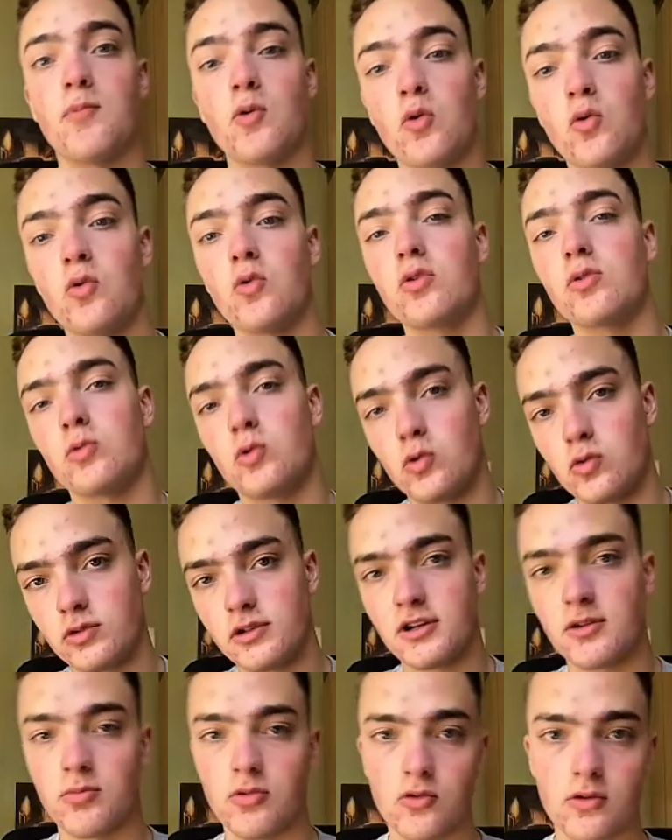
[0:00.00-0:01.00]
or order
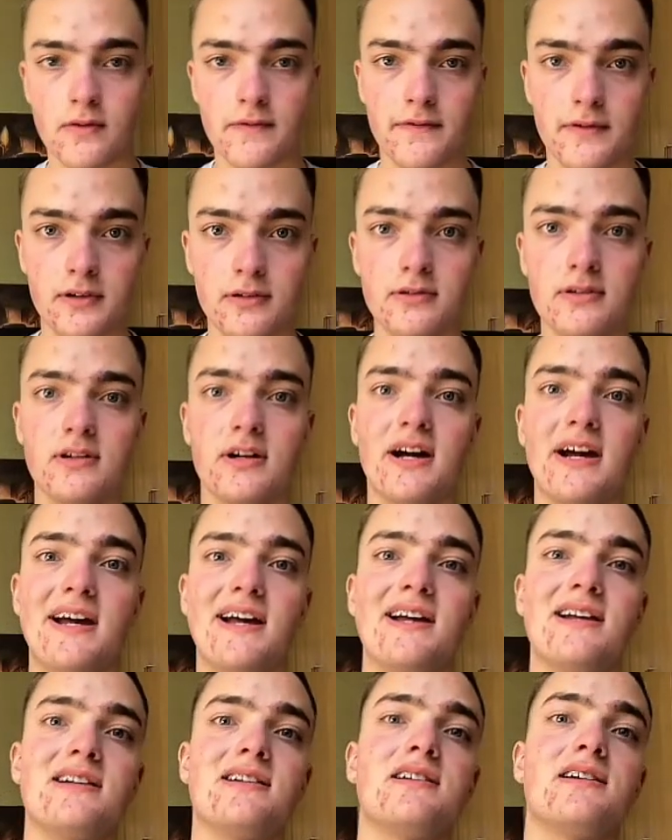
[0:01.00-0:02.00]
block fill,
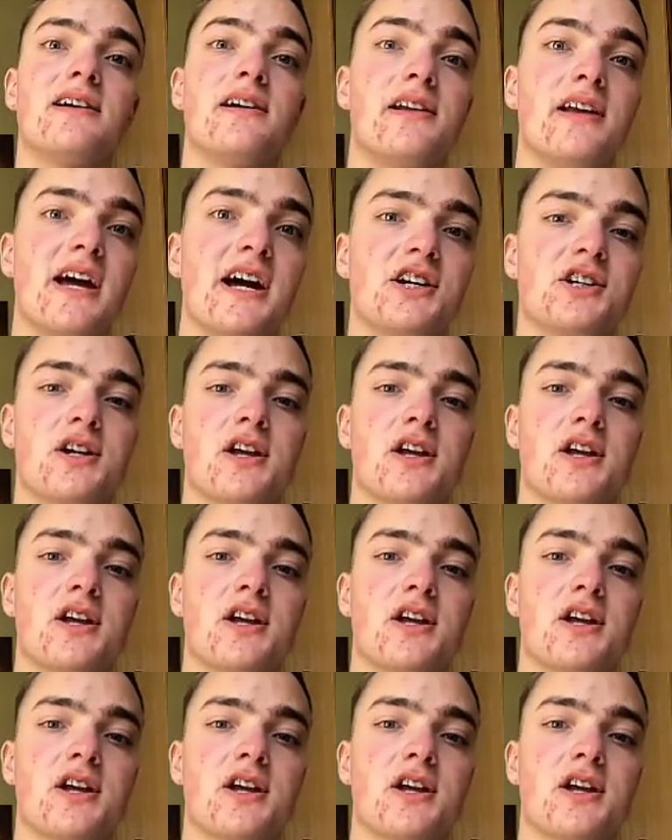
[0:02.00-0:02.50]
and a reaction